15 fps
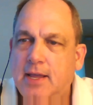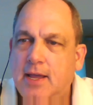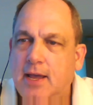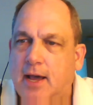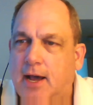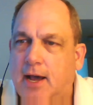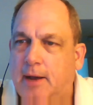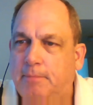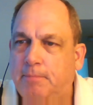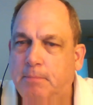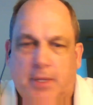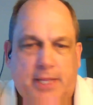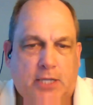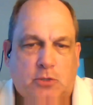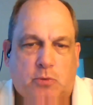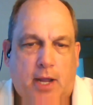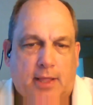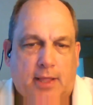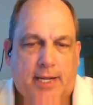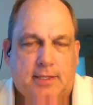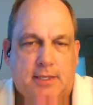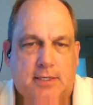But that's why I
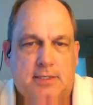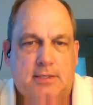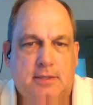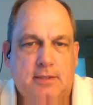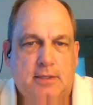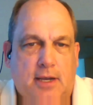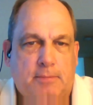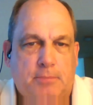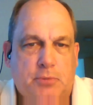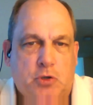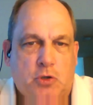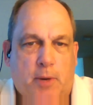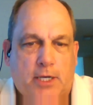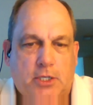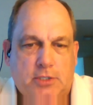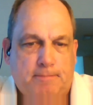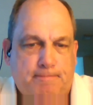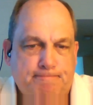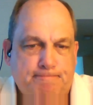like this so much.